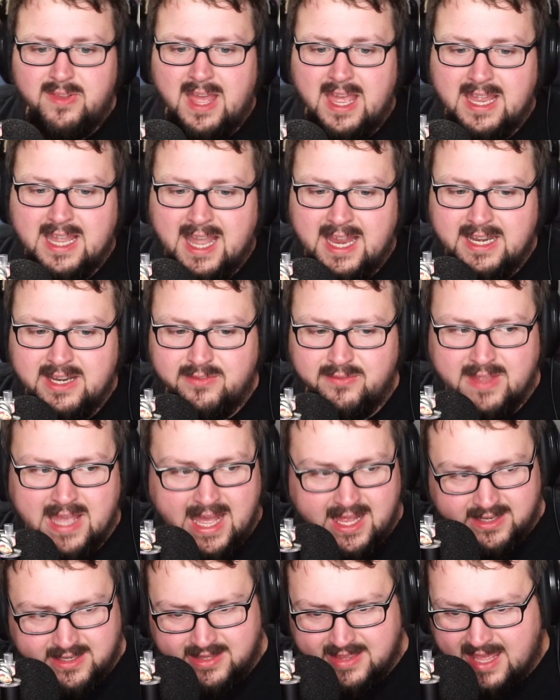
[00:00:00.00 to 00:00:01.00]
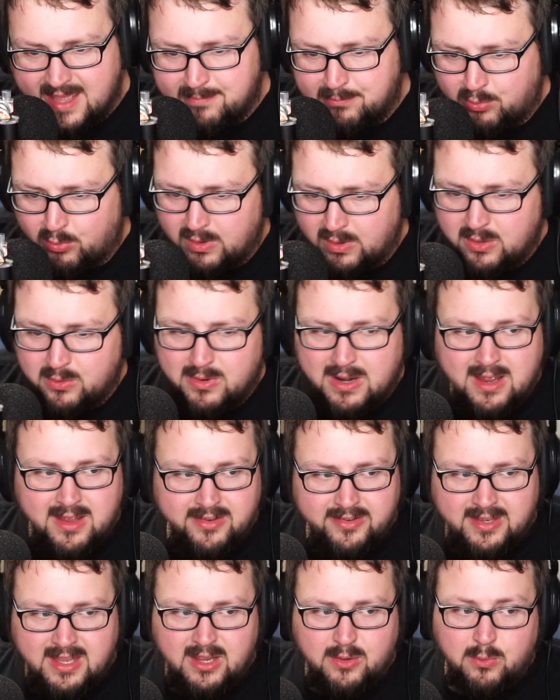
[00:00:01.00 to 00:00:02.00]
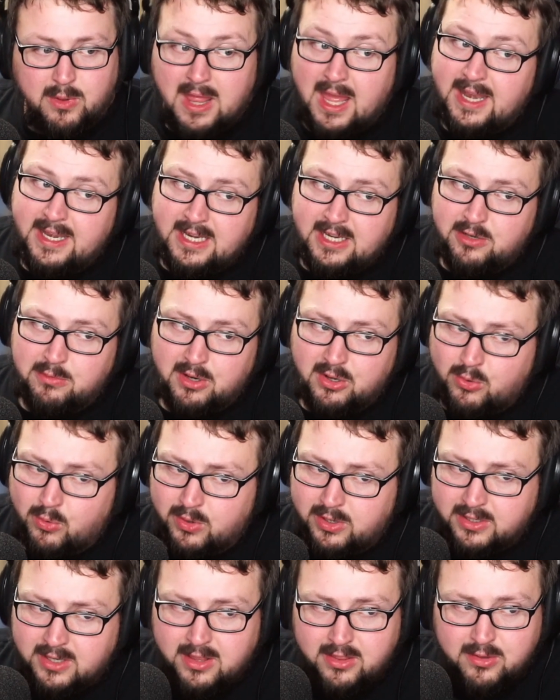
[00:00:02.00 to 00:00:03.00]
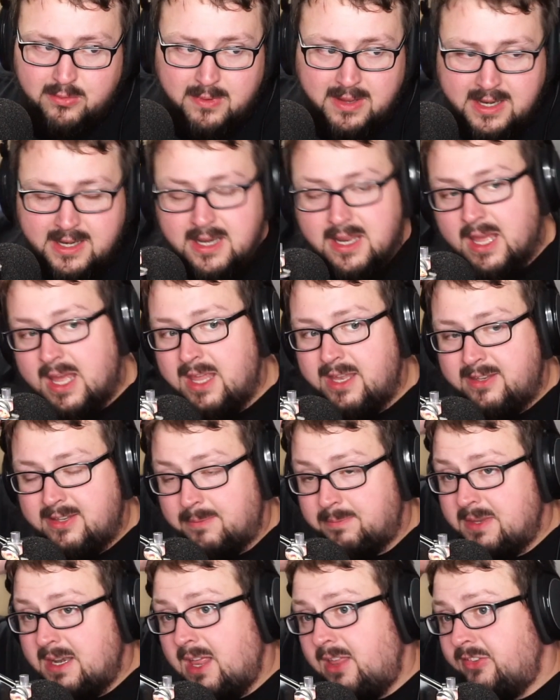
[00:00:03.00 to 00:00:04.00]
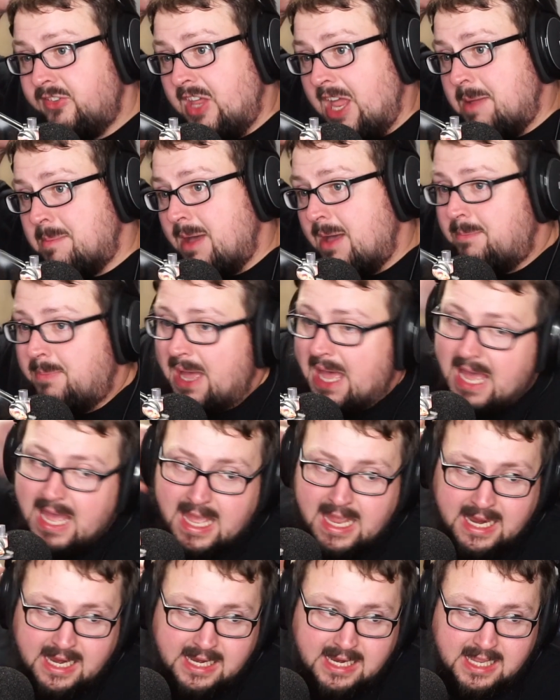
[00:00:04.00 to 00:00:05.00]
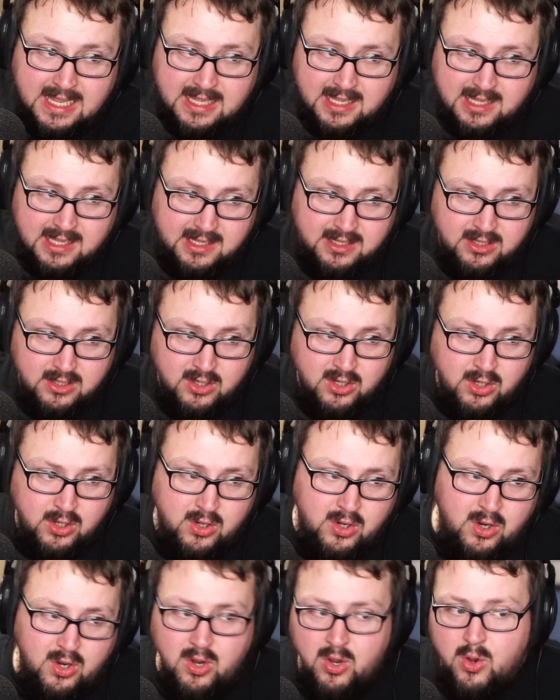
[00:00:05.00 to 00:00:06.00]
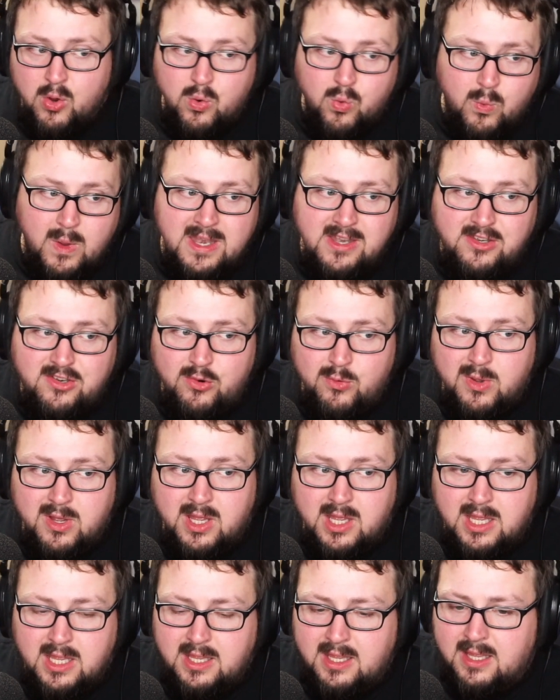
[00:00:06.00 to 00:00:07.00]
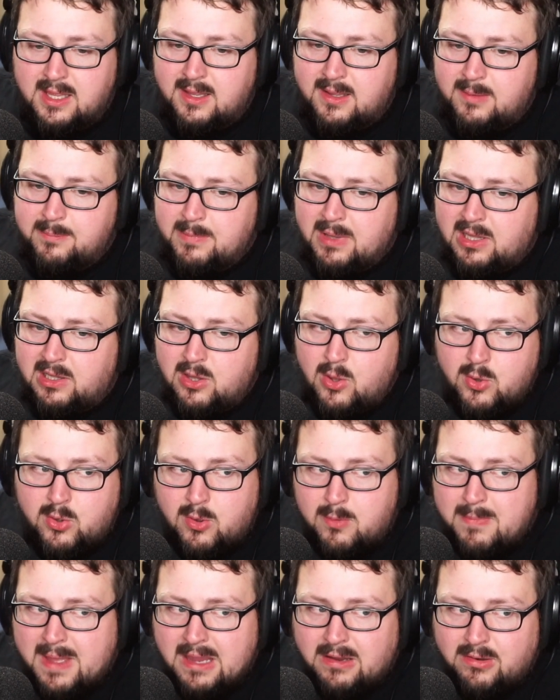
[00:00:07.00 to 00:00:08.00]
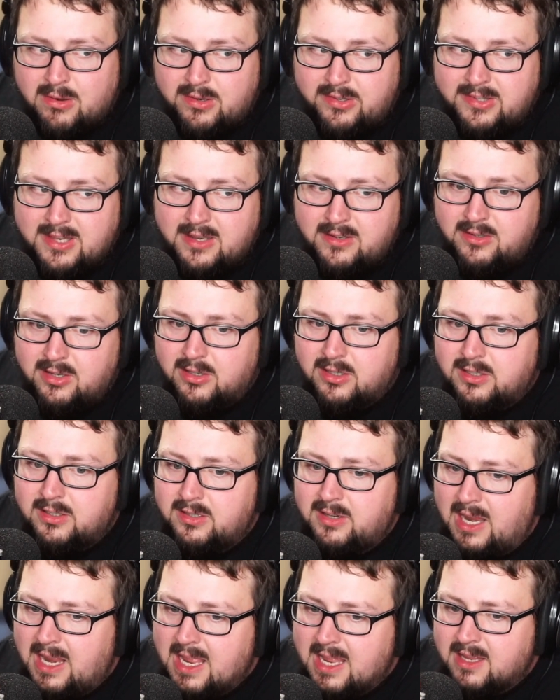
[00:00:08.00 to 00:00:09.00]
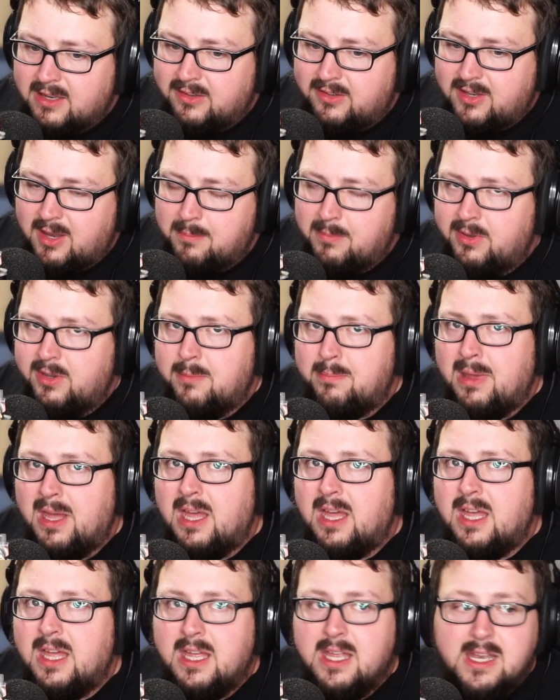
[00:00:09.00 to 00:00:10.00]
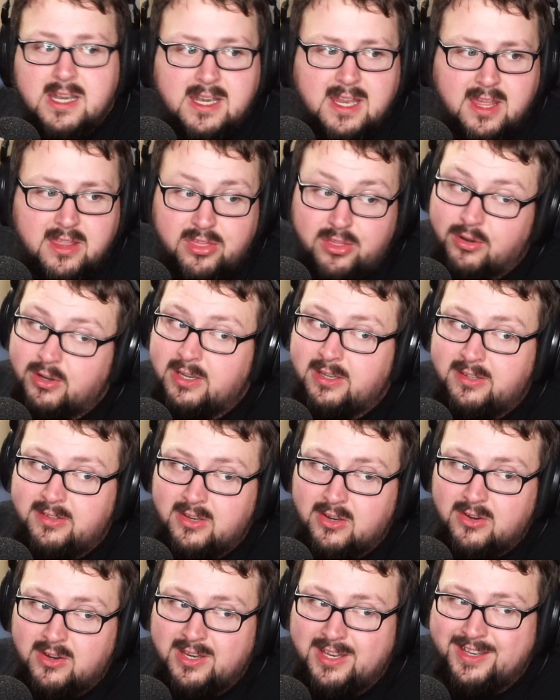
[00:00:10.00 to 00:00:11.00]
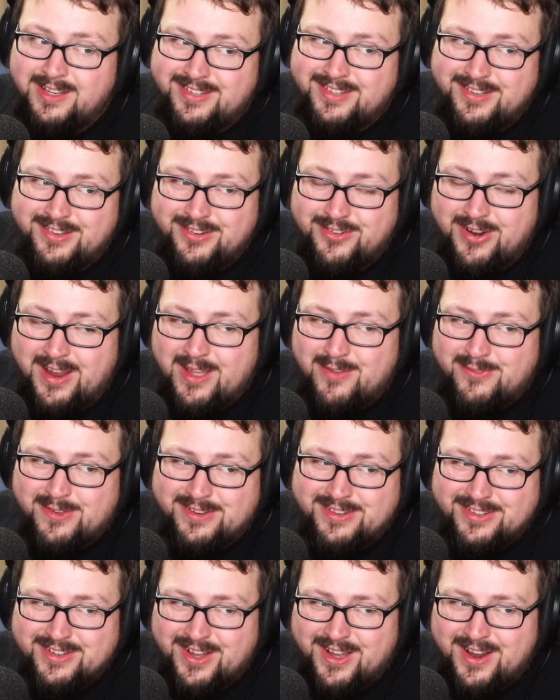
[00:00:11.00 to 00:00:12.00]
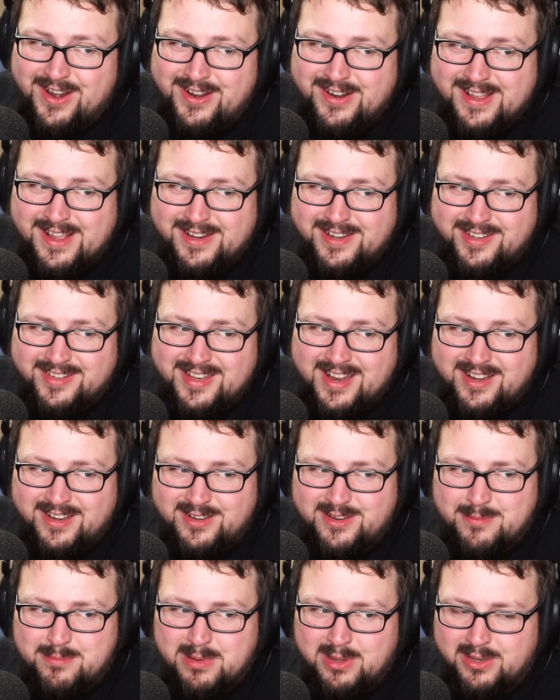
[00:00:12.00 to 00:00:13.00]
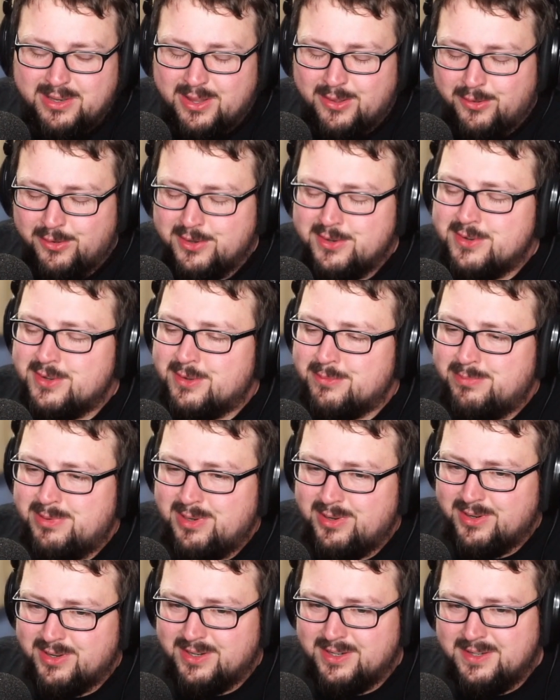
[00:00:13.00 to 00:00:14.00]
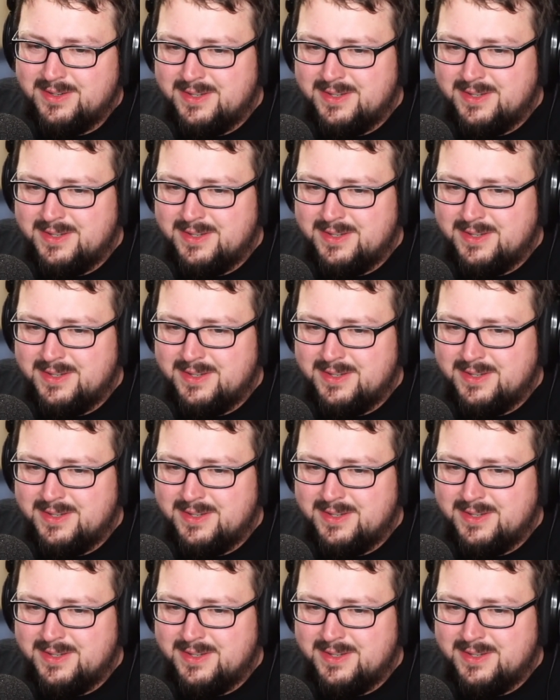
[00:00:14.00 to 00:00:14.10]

I kind of got to that point where I was like, well, I need to record another one, something else came up. I went to a local micro center and stumbled upon a 30 series graphics card and decided to build a whole new computer.